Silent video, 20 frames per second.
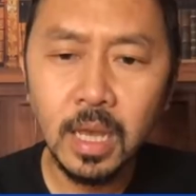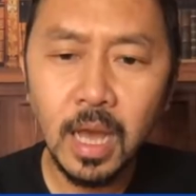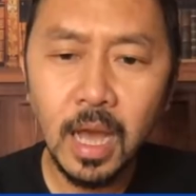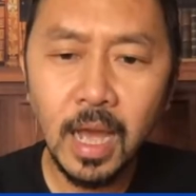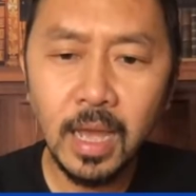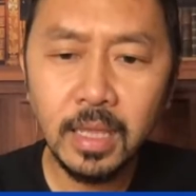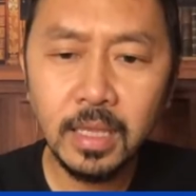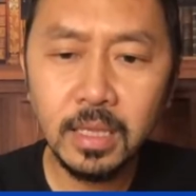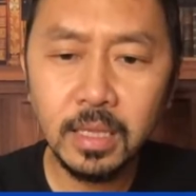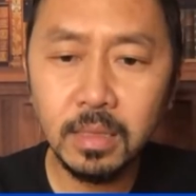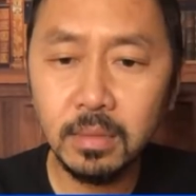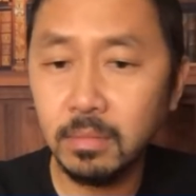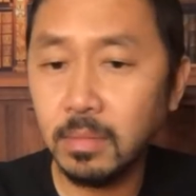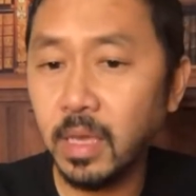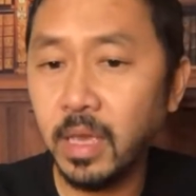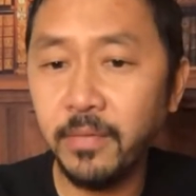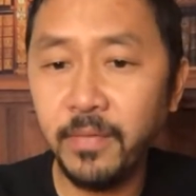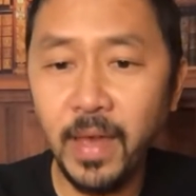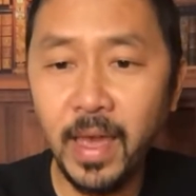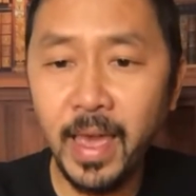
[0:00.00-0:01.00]

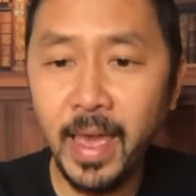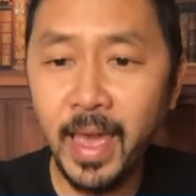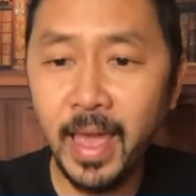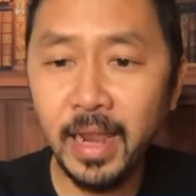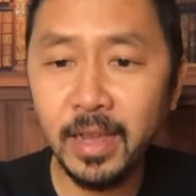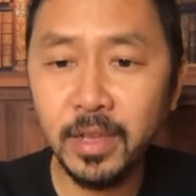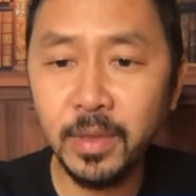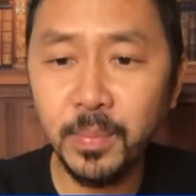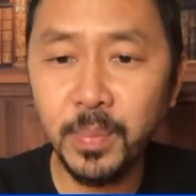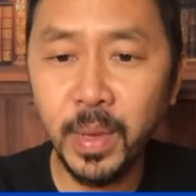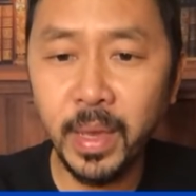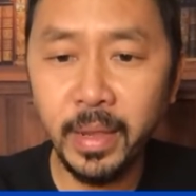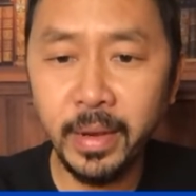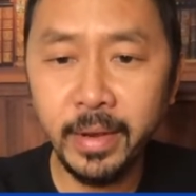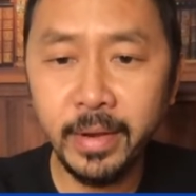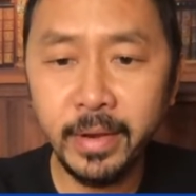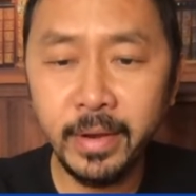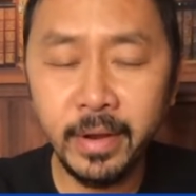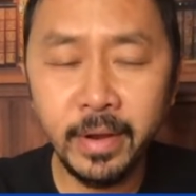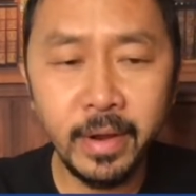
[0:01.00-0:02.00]
if I had a
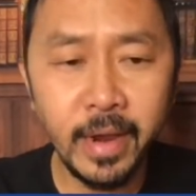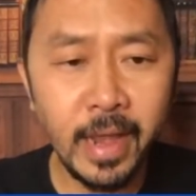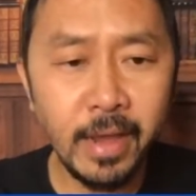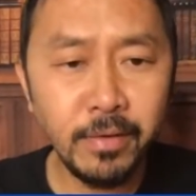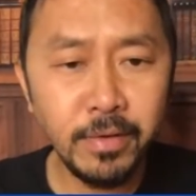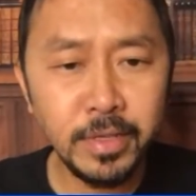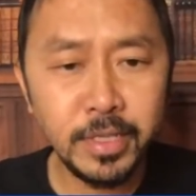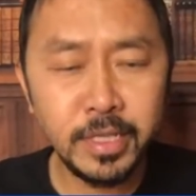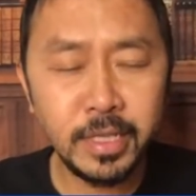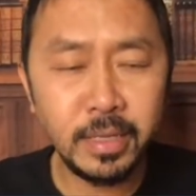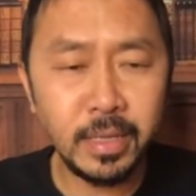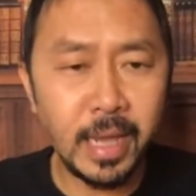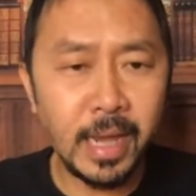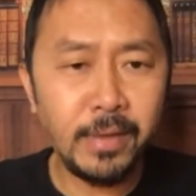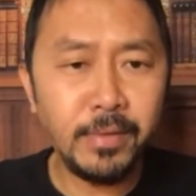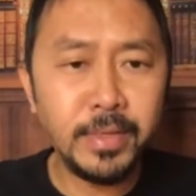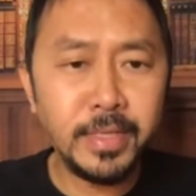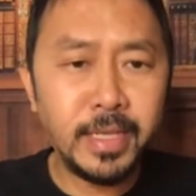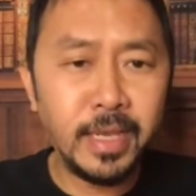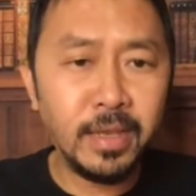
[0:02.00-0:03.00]
competitor, I
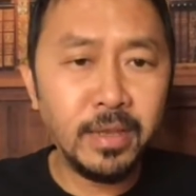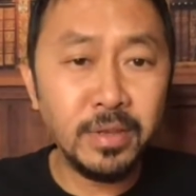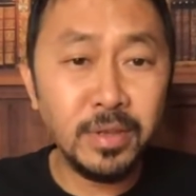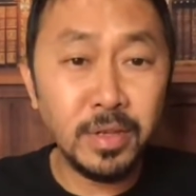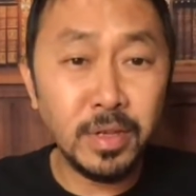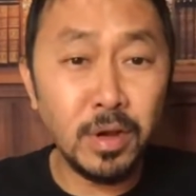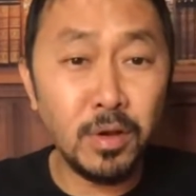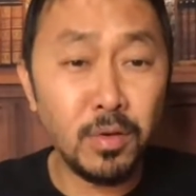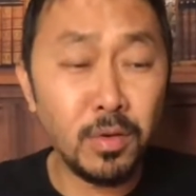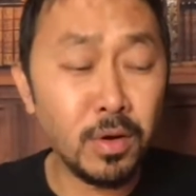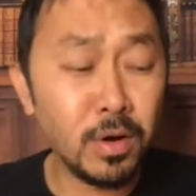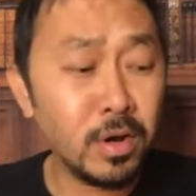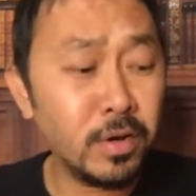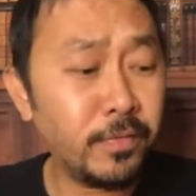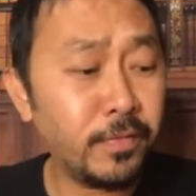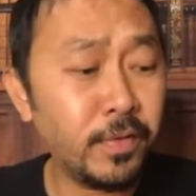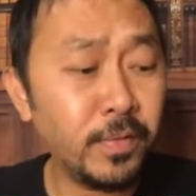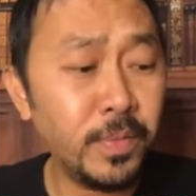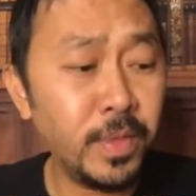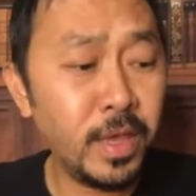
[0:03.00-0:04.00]
would tell you to order
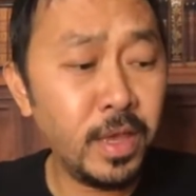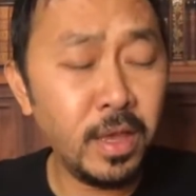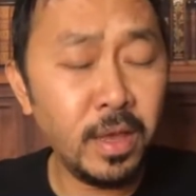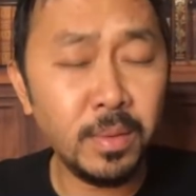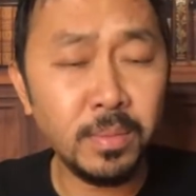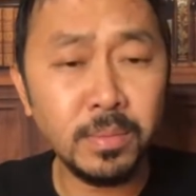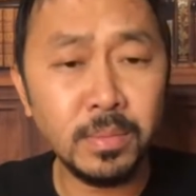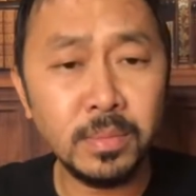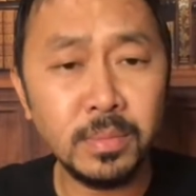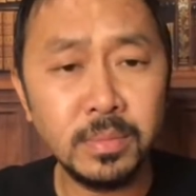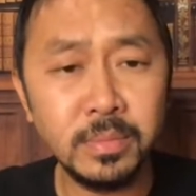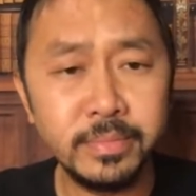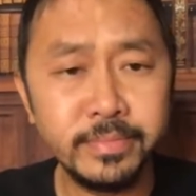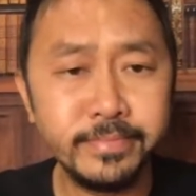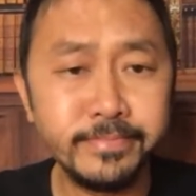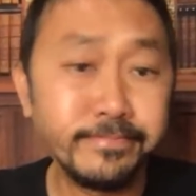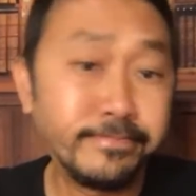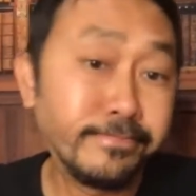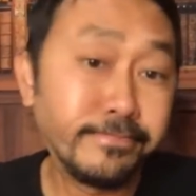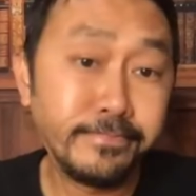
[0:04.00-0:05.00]
from them,
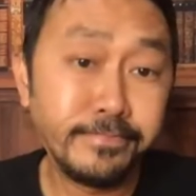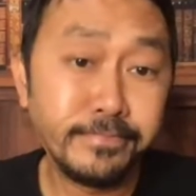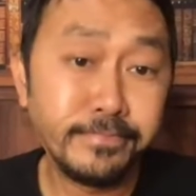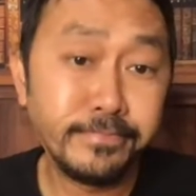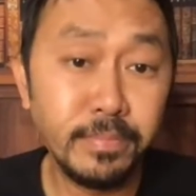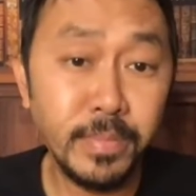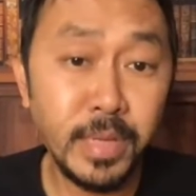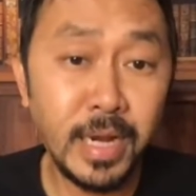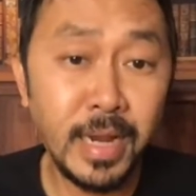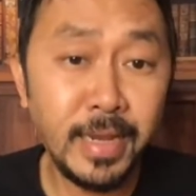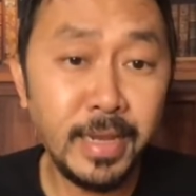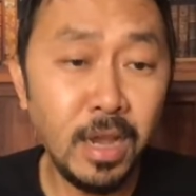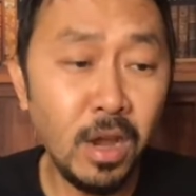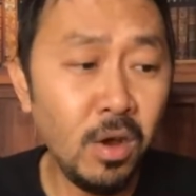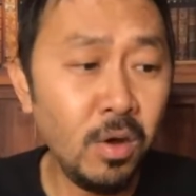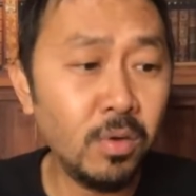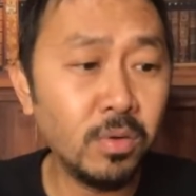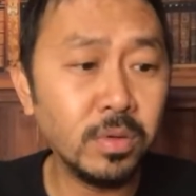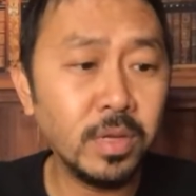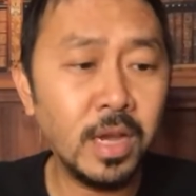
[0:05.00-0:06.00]
but I
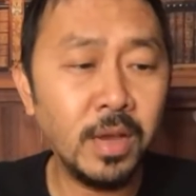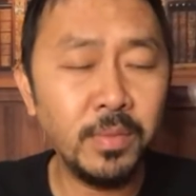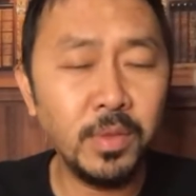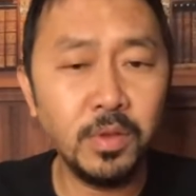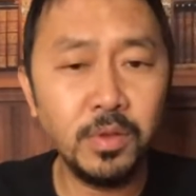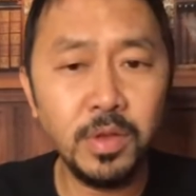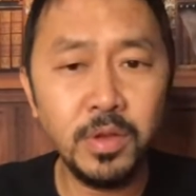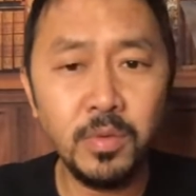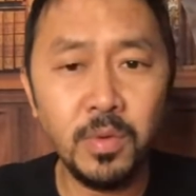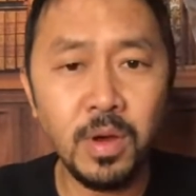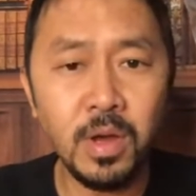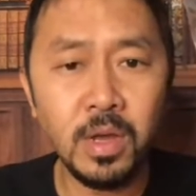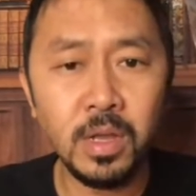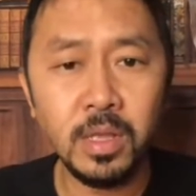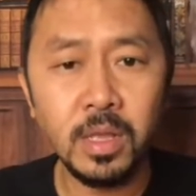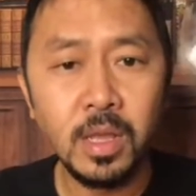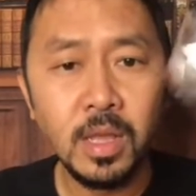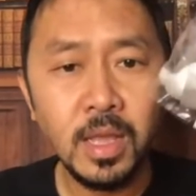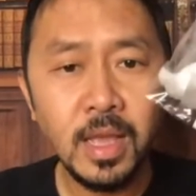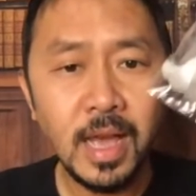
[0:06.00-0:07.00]
don't. I'm the only one.
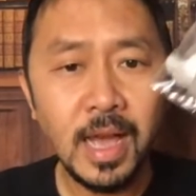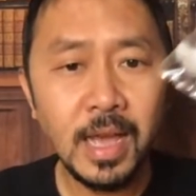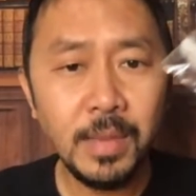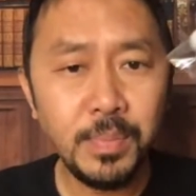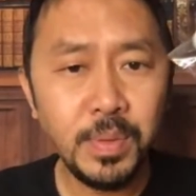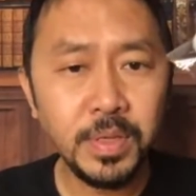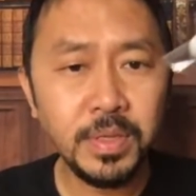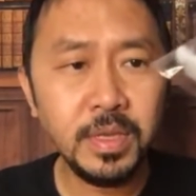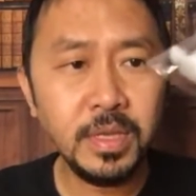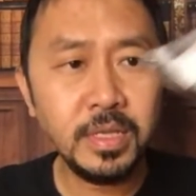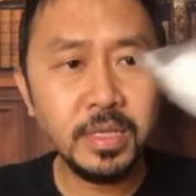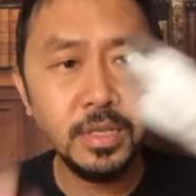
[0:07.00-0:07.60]
I put these